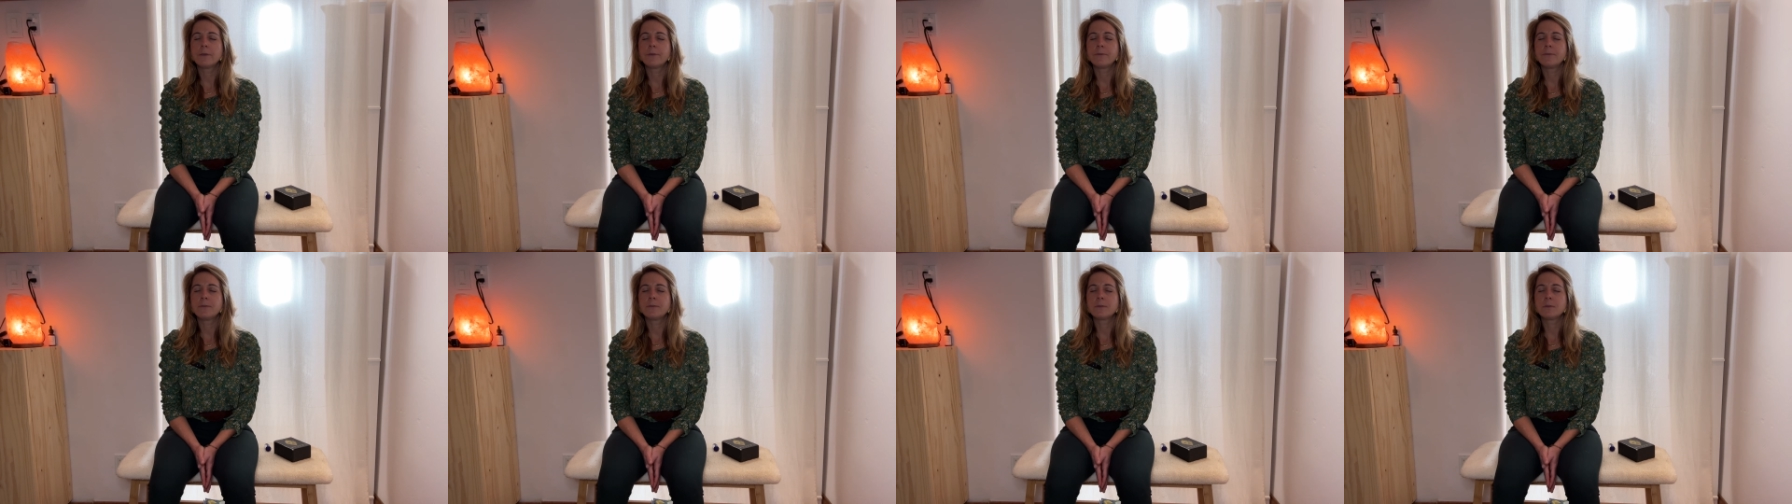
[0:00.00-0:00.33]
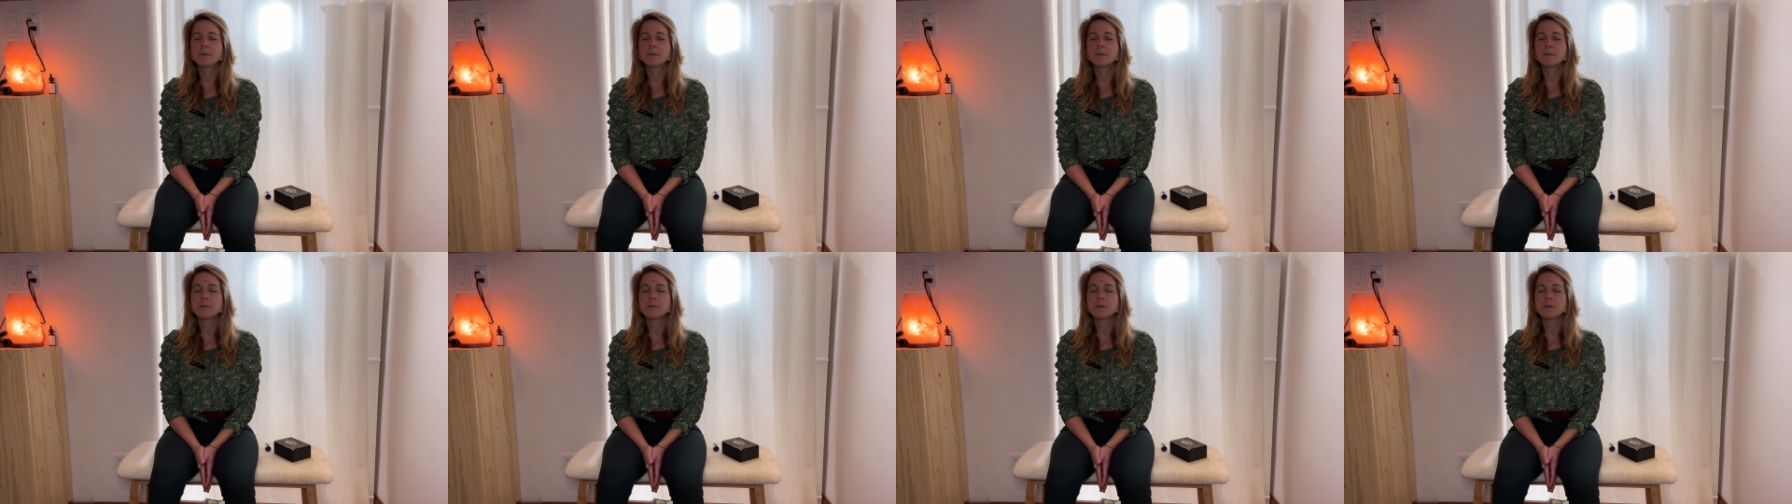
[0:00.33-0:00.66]

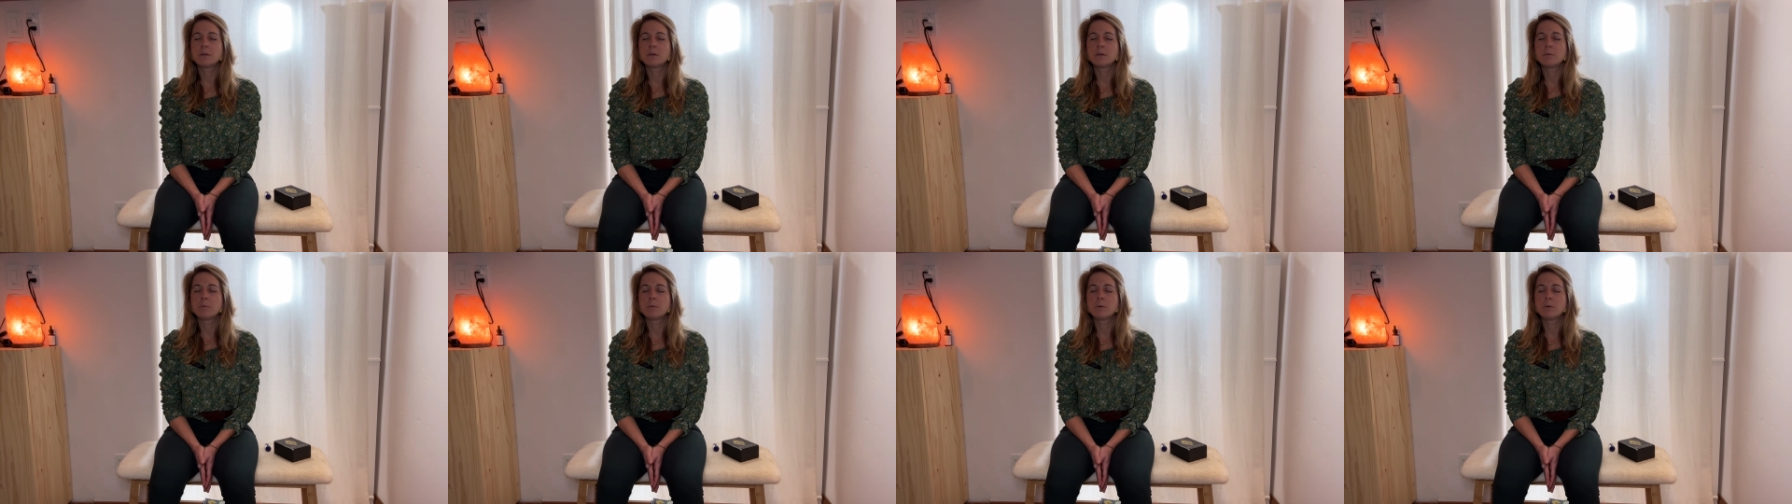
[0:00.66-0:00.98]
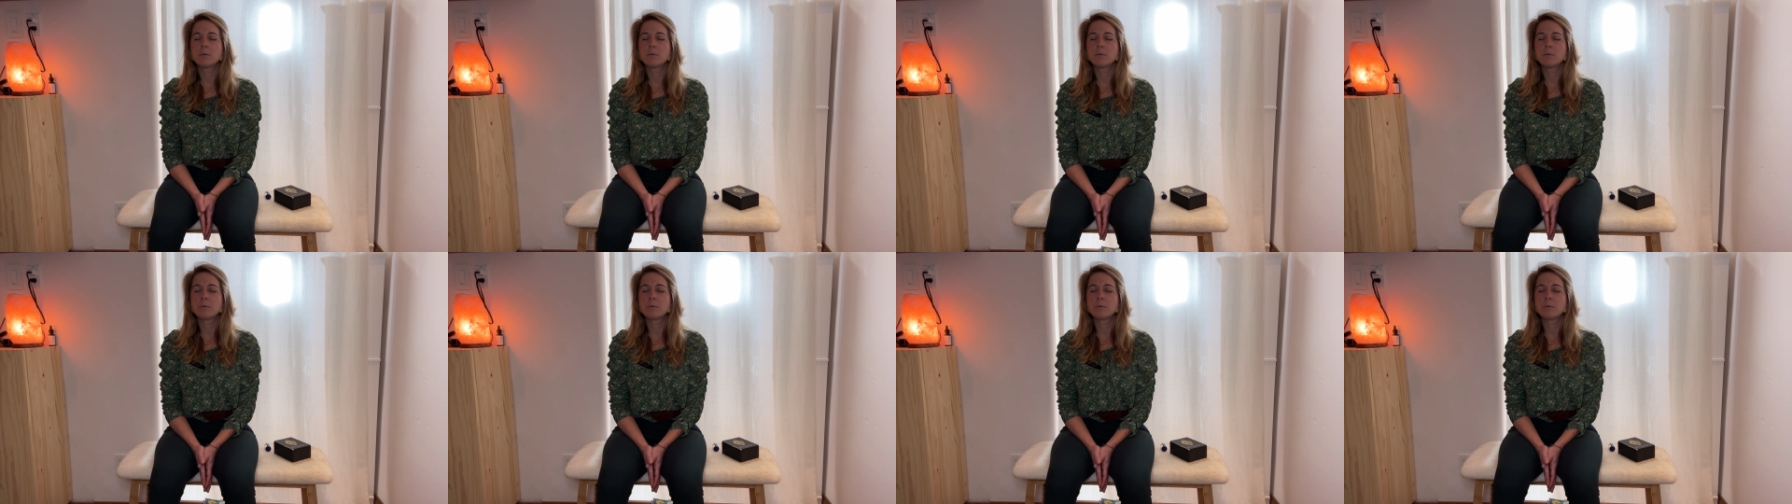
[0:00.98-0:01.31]
into the
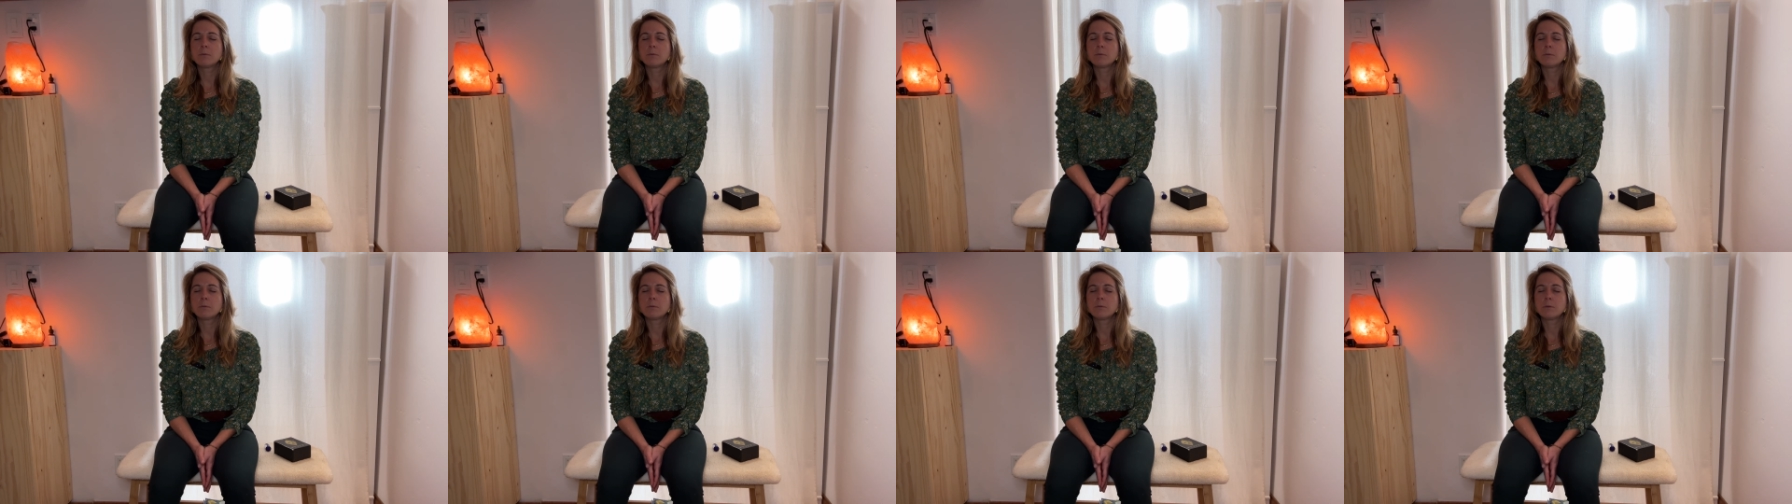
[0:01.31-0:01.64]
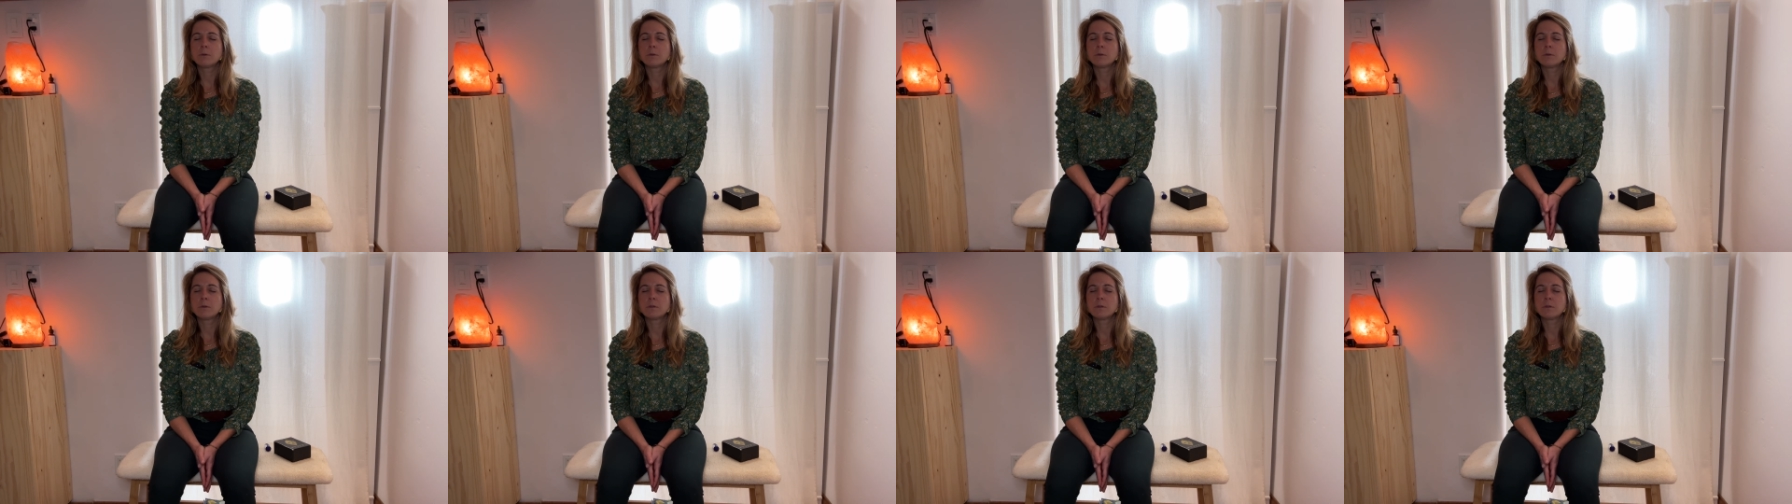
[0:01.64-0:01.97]
tailbone,
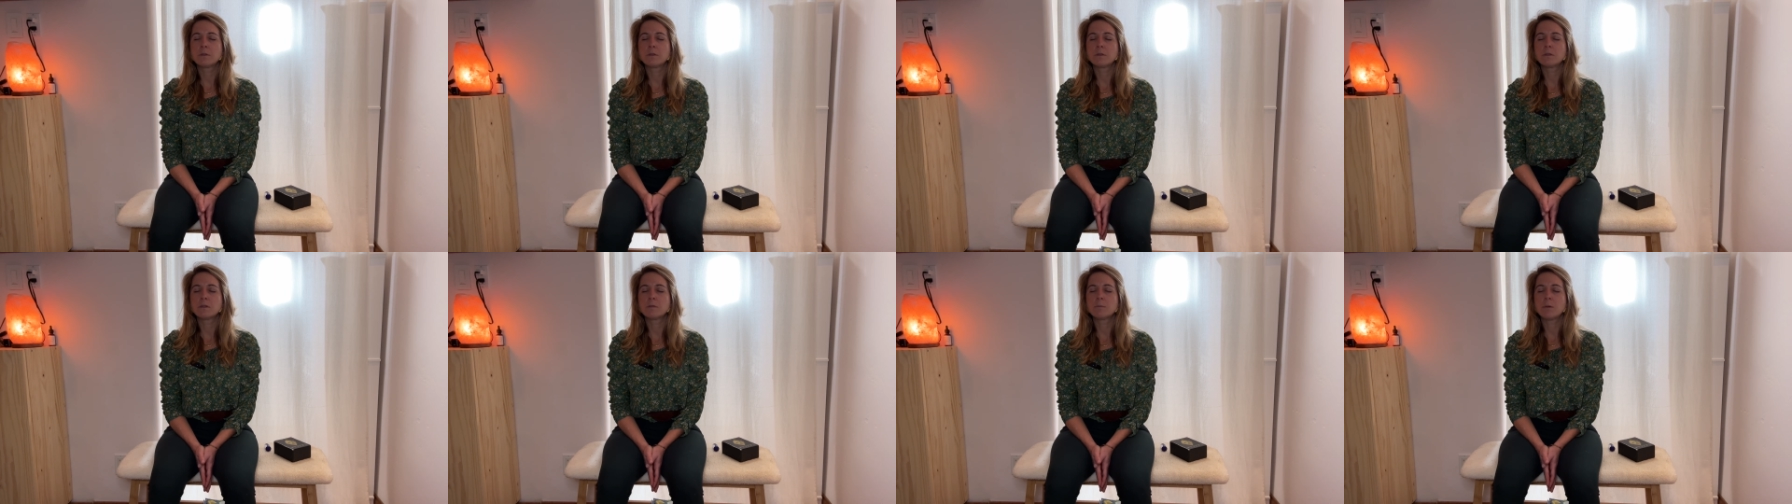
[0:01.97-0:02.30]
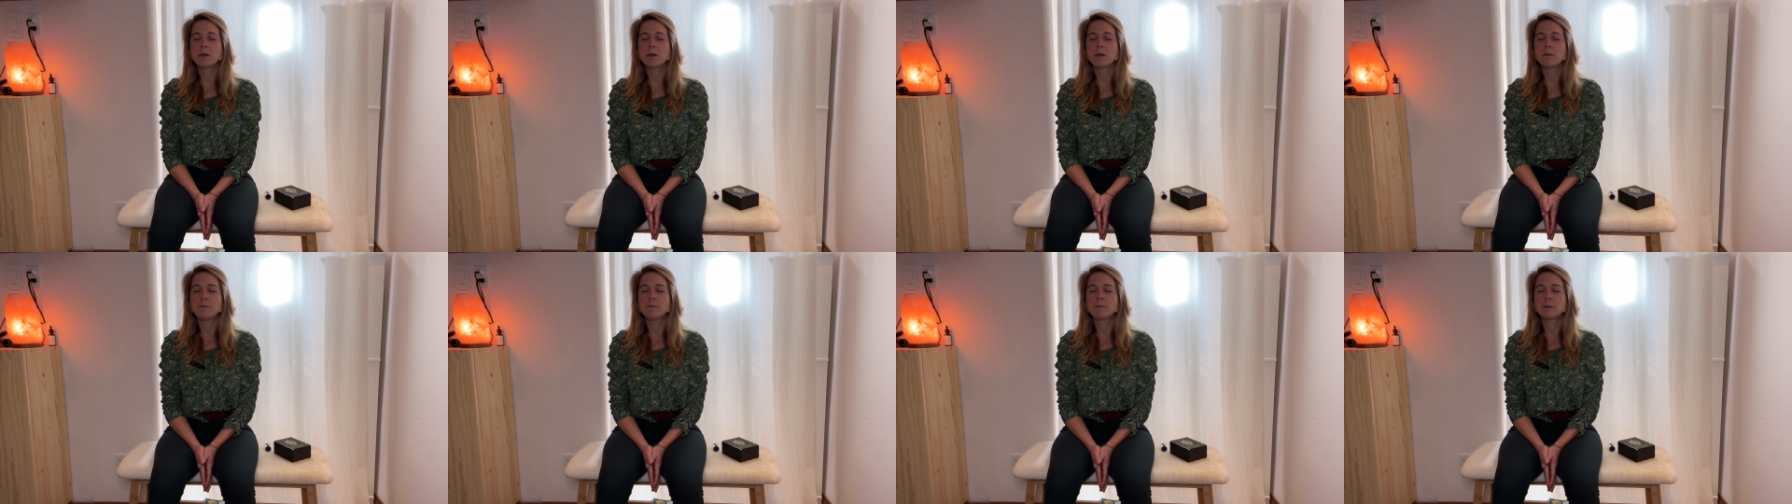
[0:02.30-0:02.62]
into this
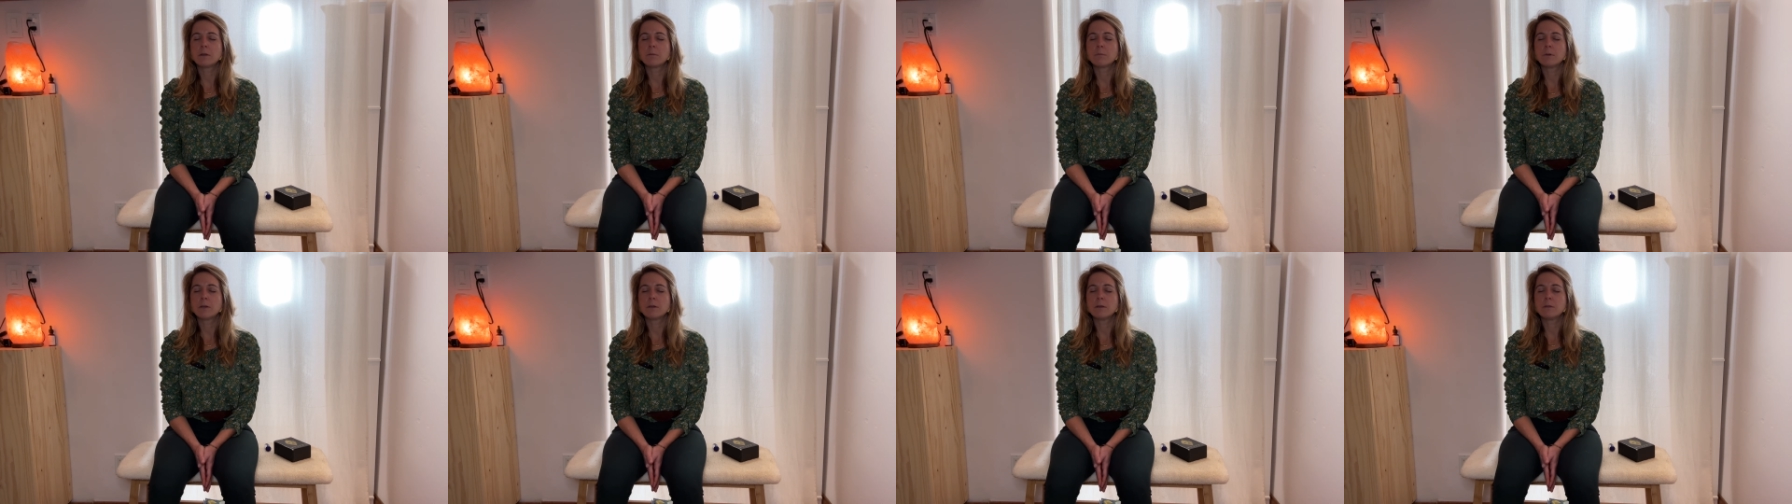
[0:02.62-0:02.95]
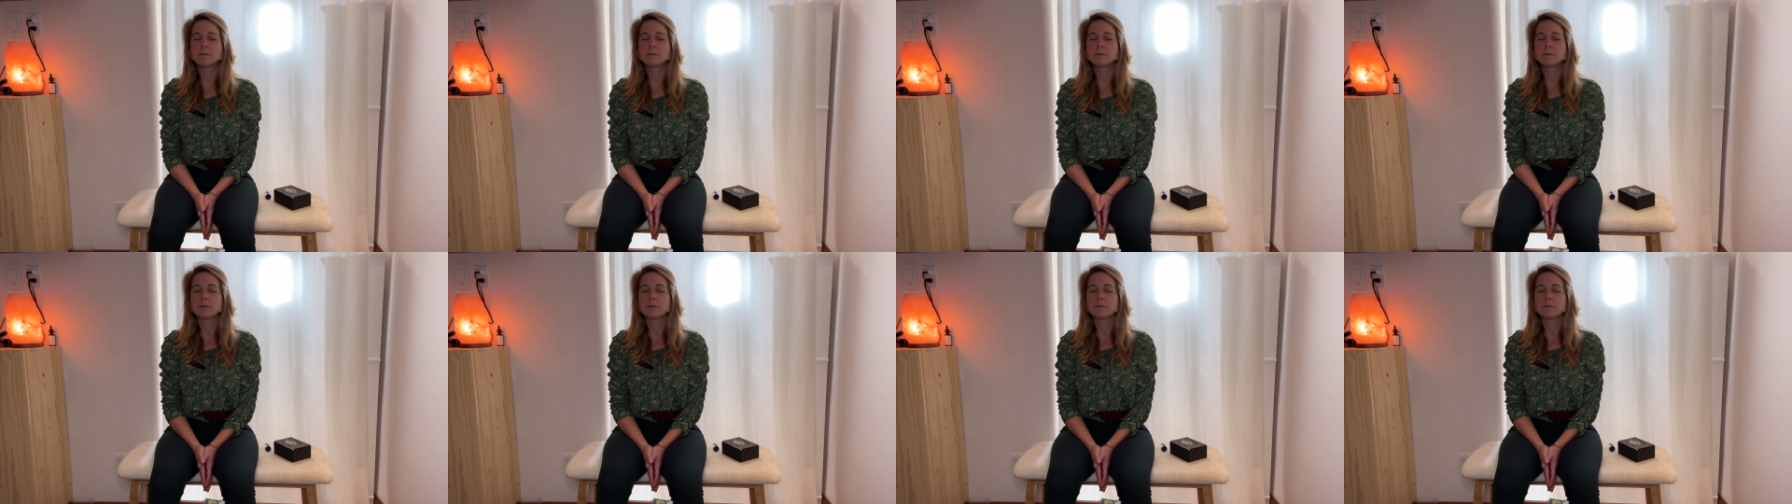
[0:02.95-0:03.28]
pelvic
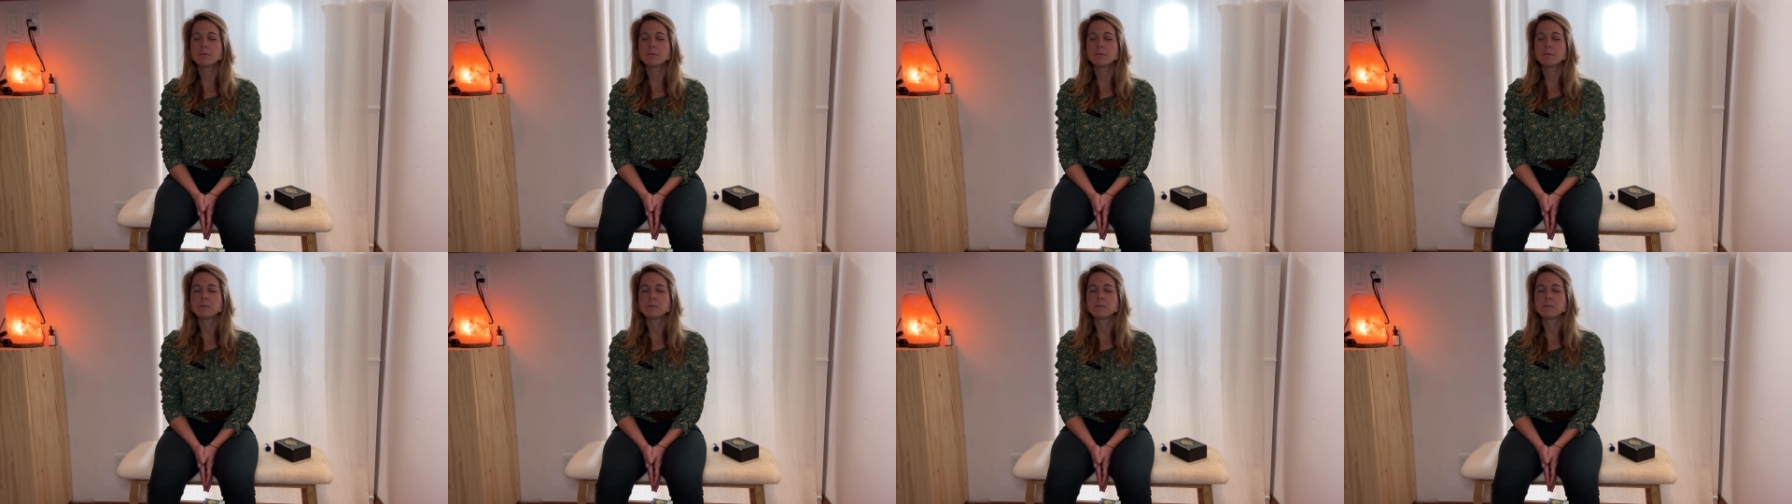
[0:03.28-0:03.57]
basin.